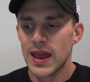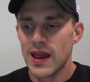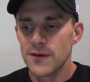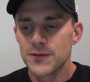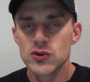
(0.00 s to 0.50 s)

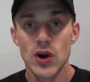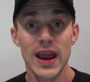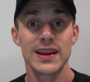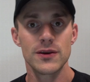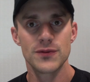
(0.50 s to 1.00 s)
if
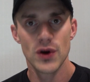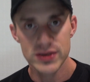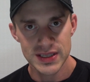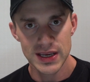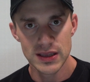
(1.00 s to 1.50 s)
training
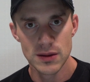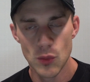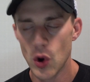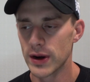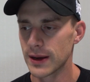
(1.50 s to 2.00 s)
first thing in the
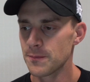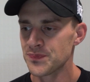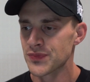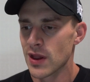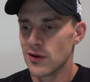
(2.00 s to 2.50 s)
morning,
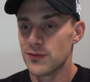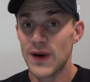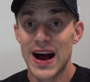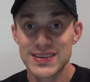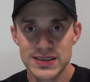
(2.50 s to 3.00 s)

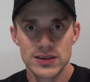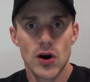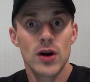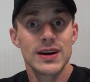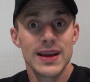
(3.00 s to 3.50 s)
fasted
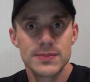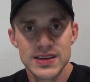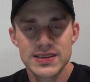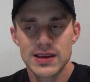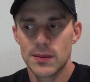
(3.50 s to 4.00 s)
on an
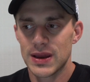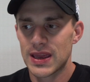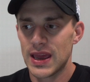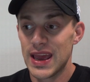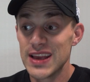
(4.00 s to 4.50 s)
empty
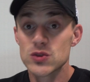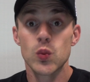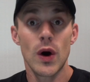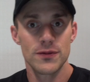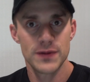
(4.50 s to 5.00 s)
stomach, is
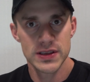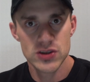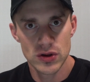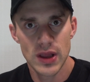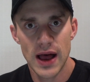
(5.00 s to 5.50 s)
what
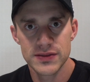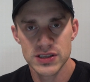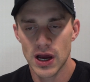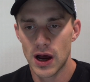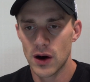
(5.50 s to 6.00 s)
fits your
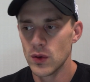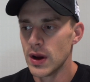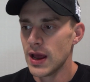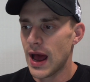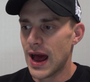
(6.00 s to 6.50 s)
lifestyle,
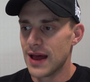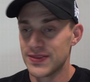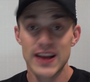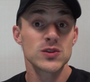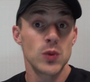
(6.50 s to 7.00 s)

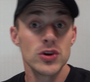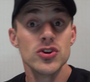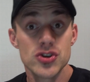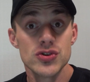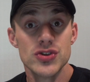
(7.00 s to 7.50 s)
that's what
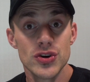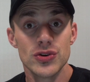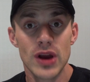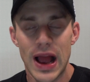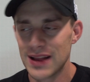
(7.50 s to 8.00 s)
you should
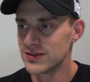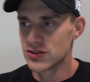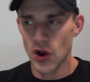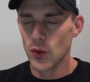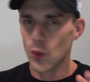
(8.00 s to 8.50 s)
do. And
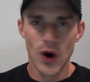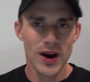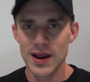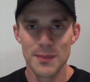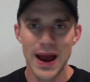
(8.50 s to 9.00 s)
don't
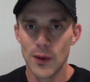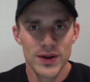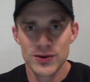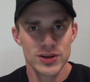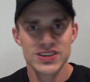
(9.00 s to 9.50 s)
worry about
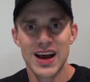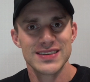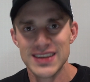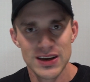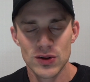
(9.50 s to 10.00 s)
whether it's
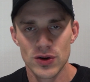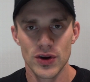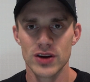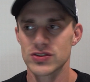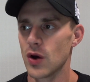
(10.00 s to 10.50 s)
ideal or
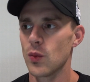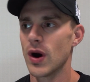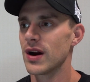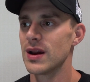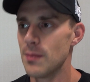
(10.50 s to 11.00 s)
not. Don't
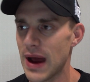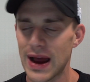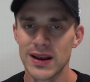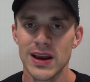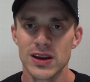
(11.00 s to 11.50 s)
worry
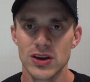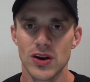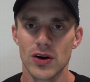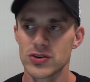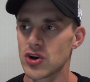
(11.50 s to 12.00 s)
about, you
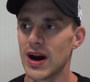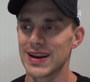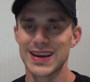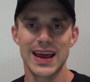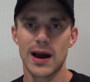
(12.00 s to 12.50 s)
know, trying
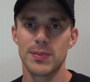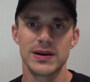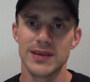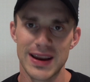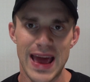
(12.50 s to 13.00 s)
to get up
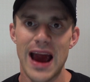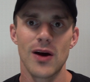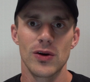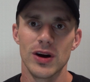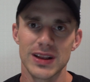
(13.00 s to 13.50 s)
an
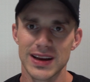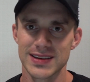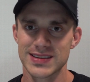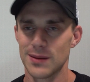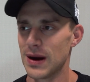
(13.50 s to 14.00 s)
hour early
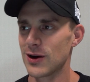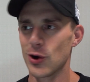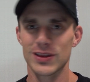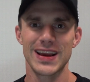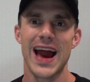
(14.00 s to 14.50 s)
at some
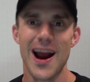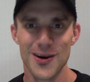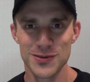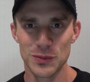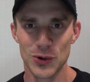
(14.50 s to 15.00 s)
ungodly
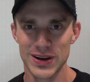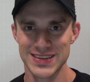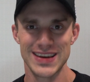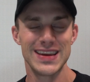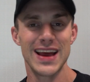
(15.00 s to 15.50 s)
hour of the morning
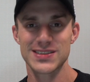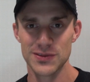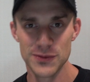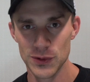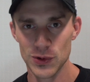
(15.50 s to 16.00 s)
to get
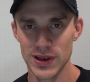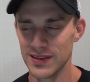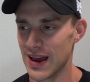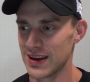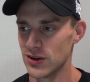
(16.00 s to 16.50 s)
some food
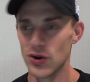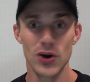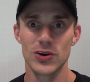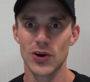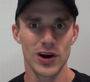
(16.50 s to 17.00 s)
in that you know
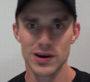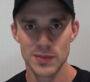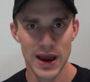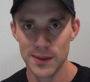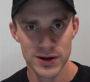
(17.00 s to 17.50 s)
you're not going to
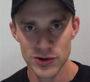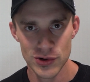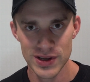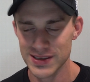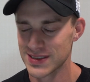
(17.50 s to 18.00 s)
be able to
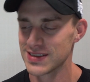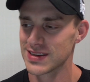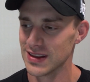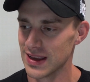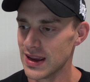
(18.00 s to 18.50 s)
do
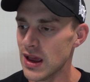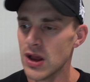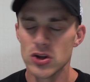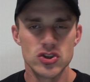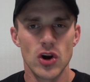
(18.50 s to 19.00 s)
consistently.
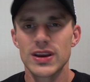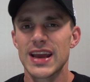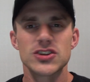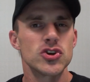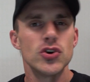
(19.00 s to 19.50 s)
Don't
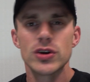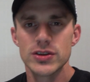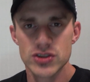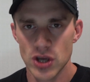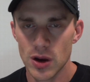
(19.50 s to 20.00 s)
get too
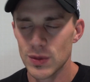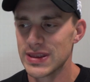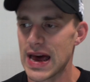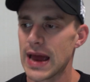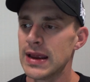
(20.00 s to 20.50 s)
concerned
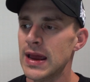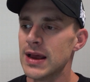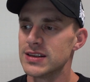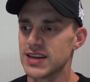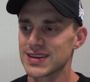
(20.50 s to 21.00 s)
with that.
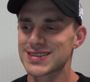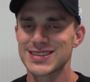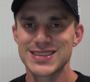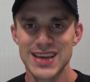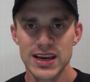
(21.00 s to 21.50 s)
Just
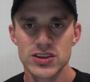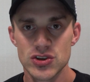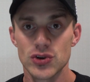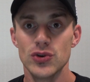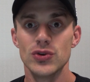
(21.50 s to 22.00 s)
stick
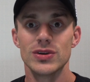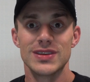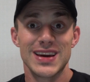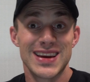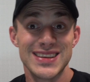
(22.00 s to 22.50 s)
to
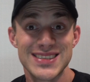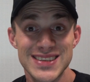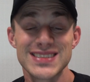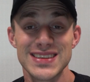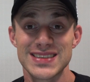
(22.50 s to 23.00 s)
the
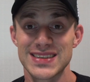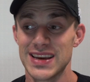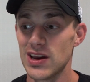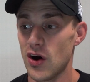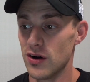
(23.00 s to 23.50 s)

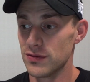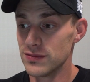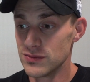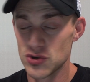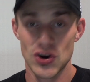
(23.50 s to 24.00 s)
consistency
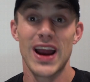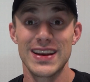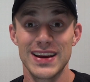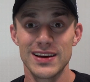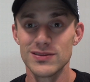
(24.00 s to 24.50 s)
of
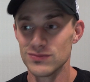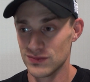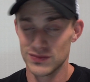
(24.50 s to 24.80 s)
training,